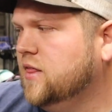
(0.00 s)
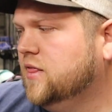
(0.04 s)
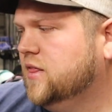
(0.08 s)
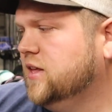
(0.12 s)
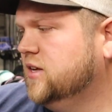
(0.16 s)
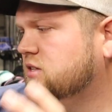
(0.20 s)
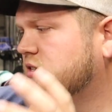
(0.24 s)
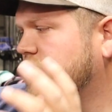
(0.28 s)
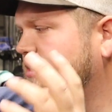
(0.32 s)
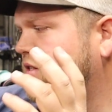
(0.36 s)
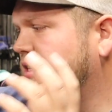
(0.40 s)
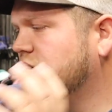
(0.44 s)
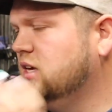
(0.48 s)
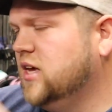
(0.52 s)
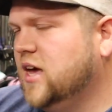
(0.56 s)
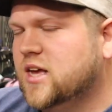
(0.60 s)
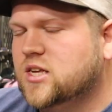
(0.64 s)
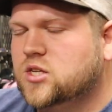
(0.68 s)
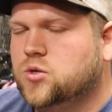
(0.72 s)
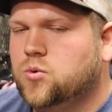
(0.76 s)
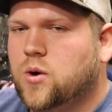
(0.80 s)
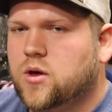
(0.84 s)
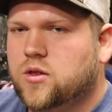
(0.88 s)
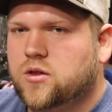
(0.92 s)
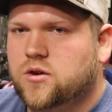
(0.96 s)
This is the
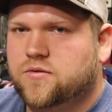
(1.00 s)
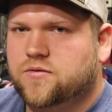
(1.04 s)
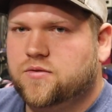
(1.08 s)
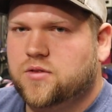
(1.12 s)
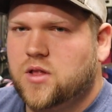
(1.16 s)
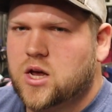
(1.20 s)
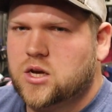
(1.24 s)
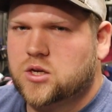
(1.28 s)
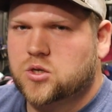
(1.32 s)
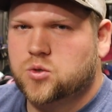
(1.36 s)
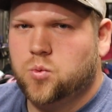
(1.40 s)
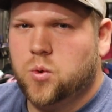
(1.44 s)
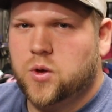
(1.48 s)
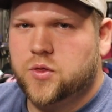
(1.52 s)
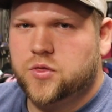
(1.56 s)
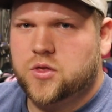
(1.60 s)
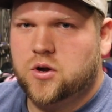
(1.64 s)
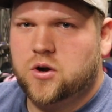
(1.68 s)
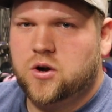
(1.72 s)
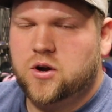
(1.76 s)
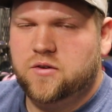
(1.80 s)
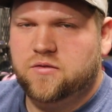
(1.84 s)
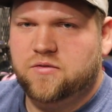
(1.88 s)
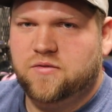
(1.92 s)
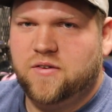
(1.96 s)
Yes Welder Flux
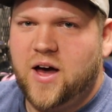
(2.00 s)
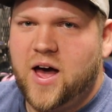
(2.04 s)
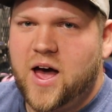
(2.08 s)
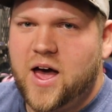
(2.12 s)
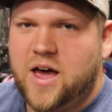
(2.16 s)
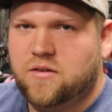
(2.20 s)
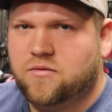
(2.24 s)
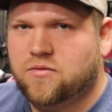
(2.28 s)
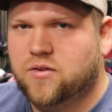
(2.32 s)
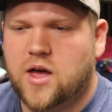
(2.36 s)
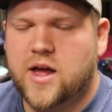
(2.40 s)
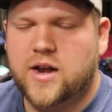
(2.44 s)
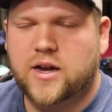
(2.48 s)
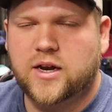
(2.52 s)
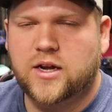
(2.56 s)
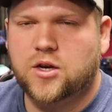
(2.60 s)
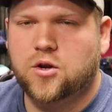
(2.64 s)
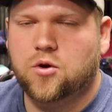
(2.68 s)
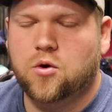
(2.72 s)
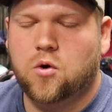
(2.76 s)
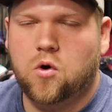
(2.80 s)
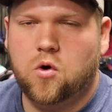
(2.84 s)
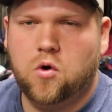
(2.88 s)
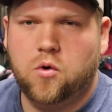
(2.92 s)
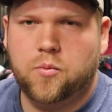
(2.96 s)
135. I did
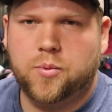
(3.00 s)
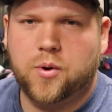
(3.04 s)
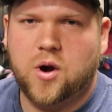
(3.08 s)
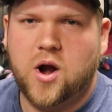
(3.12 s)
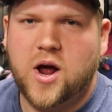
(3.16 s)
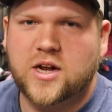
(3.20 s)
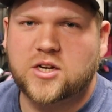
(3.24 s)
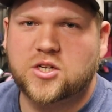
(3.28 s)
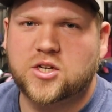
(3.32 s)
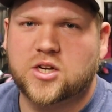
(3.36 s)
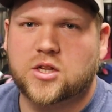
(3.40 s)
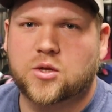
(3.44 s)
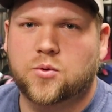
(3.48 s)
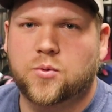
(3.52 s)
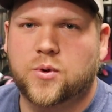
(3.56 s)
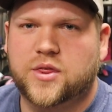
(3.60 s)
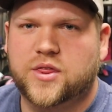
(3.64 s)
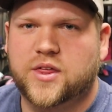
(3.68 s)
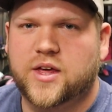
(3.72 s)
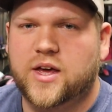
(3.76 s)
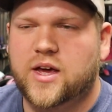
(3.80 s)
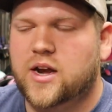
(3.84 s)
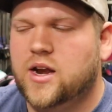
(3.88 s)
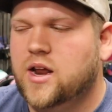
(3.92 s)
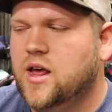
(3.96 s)
do a whole project
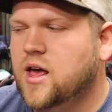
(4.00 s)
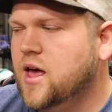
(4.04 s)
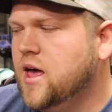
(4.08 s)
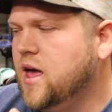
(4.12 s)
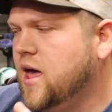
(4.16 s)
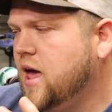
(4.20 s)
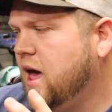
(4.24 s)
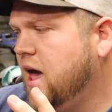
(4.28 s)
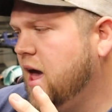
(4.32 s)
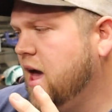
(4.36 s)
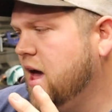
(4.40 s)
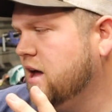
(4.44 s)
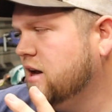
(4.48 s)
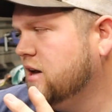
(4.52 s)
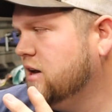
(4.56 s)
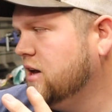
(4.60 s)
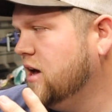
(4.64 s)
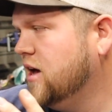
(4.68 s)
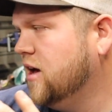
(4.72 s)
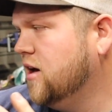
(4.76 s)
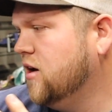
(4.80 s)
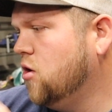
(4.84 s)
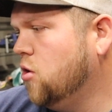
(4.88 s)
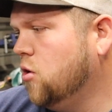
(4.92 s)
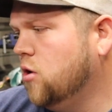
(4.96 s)
with it and
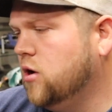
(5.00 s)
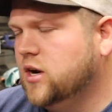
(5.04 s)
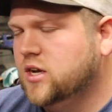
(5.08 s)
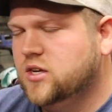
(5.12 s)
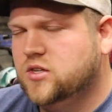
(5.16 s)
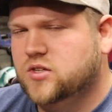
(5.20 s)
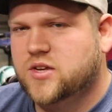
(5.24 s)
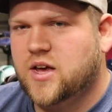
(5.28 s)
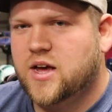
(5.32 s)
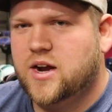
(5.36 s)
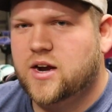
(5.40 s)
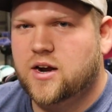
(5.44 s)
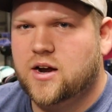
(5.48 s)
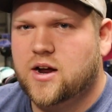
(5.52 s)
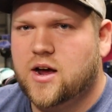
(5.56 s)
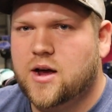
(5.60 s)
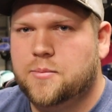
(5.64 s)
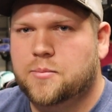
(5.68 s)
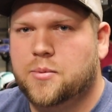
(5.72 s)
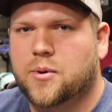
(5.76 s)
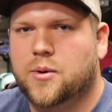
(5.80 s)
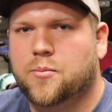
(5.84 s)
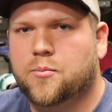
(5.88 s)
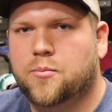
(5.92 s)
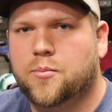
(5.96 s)
uh, already set it
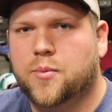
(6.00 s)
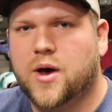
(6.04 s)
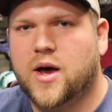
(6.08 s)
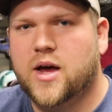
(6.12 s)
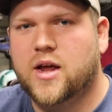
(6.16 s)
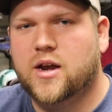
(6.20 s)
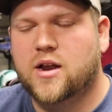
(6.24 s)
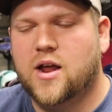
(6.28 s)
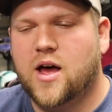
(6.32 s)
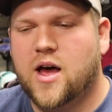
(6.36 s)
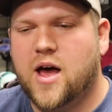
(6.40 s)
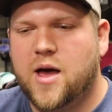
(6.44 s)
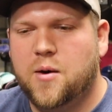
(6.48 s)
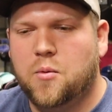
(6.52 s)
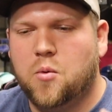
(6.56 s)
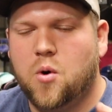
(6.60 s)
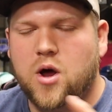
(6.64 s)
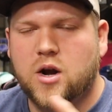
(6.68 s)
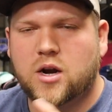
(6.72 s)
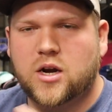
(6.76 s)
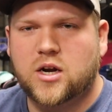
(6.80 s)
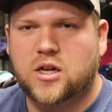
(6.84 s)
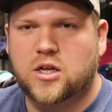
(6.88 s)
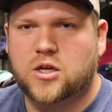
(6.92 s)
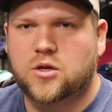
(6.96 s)
up, but I
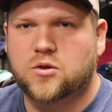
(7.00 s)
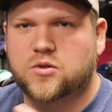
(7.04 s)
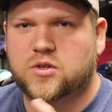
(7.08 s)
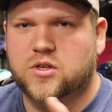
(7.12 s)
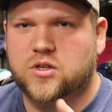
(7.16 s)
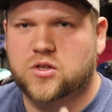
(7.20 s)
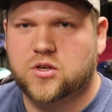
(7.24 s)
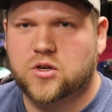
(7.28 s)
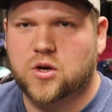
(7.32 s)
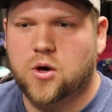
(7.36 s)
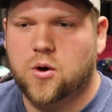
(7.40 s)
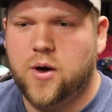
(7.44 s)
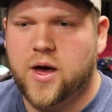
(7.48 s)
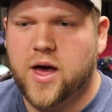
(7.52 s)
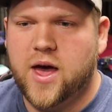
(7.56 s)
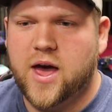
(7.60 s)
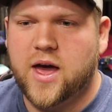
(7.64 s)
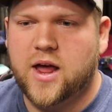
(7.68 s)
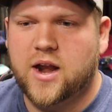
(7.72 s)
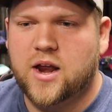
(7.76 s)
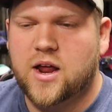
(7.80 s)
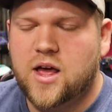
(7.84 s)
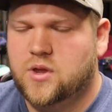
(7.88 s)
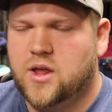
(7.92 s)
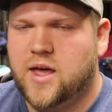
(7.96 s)
wanted to use it to go
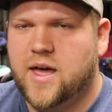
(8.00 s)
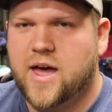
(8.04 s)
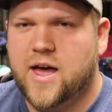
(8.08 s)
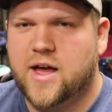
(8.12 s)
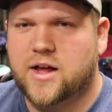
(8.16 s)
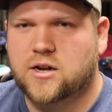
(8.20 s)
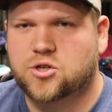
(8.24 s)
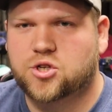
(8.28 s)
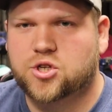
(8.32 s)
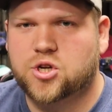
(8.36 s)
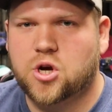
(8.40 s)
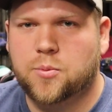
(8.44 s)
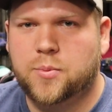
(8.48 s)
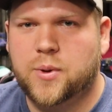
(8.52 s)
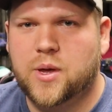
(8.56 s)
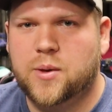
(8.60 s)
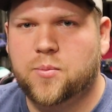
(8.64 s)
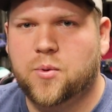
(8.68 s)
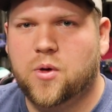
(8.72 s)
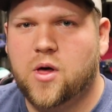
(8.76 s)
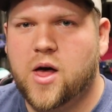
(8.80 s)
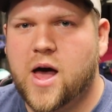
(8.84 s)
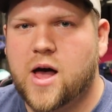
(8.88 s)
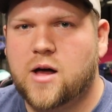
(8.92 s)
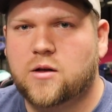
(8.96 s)
ahead and show
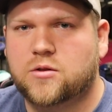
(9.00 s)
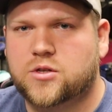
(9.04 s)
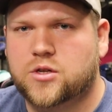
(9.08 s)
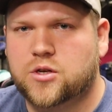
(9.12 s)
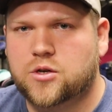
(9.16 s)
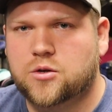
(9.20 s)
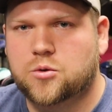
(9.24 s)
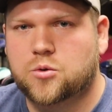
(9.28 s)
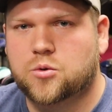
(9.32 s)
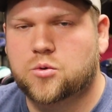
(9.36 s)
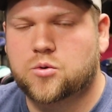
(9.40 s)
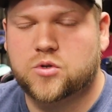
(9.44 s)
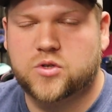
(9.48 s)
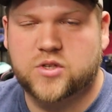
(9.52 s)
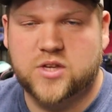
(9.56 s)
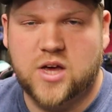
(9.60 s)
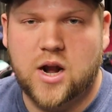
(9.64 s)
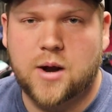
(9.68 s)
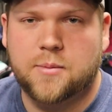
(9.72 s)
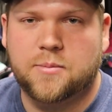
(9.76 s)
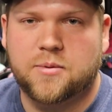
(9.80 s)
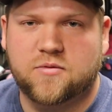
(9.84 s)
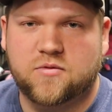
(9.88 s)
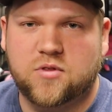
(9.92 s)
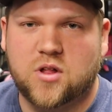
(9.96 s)
people how to
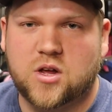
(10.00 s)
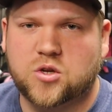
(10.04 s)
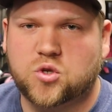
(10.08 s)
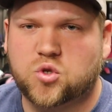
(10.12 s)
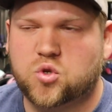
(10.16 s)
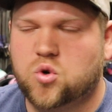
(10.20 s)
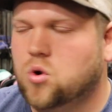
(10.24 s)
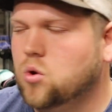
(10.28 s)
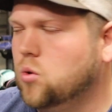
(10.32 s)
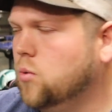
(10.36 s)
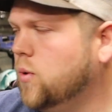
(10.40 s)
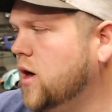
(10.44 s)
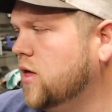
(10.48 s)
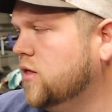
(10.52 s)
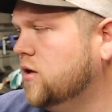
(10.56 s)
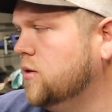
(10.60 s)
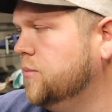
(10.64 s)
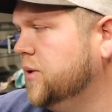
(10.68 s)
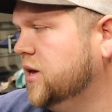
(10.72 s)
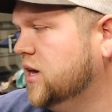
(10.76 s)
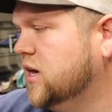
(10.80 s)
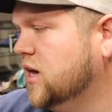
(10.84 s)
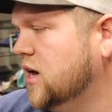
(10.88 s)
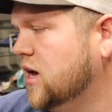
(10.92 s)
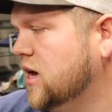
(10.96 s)
set up a flux core welder
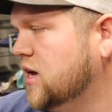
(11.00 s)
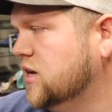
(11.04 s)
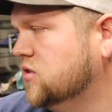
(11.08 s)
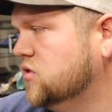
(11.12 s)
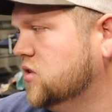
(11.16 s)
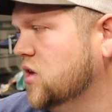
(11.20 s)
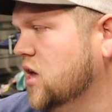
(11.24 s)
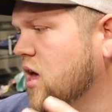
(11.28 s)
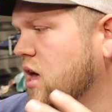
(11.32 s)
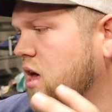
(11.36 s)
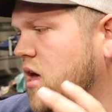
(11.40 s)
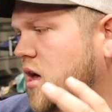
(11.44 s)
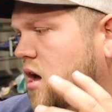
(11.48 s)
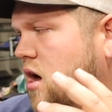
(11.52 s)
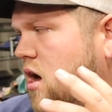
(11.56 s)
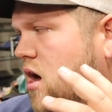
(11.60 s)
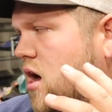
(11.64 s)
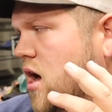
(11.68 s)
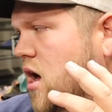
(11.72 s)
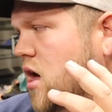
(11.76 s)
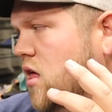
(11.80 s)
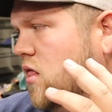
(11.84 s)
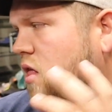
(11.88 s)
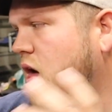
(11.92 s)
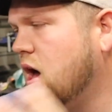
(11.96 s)
because
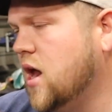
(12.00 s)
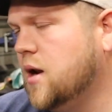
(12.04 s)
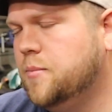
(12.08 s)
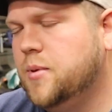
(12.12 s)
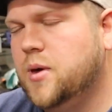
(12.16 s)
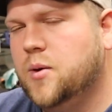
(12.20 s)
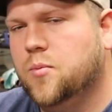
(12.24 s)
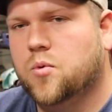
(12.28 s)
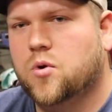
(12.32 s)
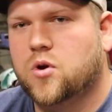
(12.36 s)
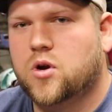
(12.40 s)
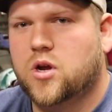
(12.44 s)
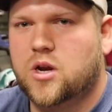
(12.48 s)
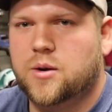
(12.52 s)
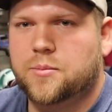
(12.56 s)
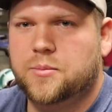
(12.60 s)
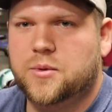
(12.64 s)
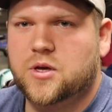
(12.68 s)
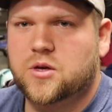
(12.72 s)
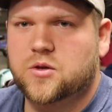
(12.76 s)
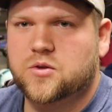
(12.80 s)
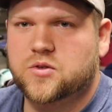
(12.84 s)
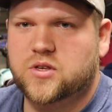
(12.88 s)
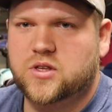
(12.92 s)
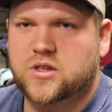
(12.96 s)
uh, a lot of people are going to
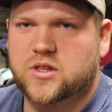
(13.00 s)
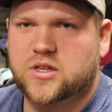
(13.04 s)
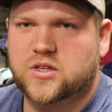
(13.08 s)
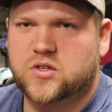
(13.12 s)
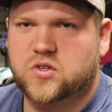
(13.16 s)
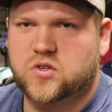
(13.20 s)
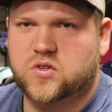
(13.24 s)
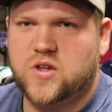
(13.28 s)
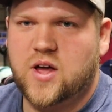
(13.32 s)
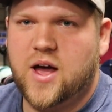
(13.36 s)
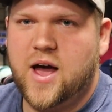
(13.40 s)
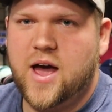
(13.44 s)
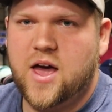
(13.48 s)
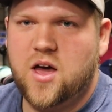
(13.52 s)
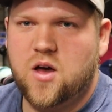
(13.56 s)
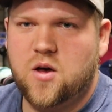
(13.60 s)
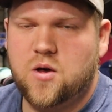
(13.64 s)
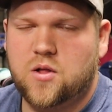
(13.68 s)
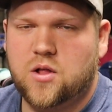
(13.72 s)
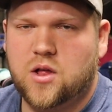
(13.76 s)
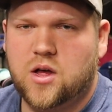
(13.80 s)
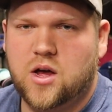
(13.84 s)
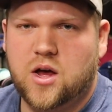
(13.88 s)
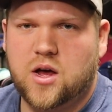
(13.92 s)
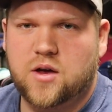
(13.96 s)
be using this
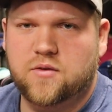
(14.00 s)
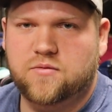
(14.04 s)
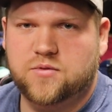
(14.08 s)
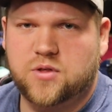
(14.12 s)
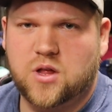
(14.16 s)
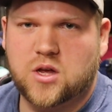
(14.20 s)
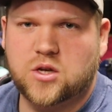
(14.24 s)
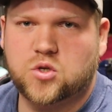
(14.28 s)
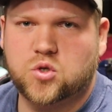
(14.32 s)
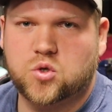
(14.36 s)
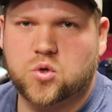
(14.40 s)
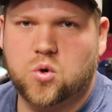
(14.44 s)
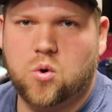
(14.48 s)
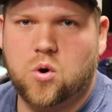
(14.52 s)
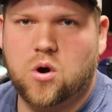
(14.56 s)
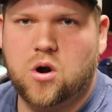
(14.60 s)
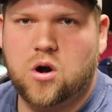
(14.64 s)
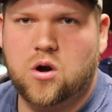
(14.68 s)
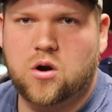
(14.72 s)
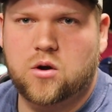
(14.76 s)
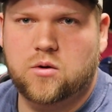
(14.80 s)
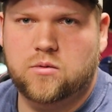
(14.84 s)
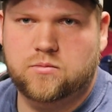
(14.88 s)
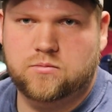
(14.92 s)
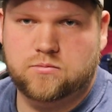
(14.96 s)
style of flux
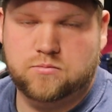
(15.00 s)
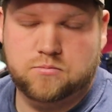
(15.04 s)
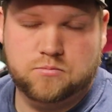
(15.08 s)
core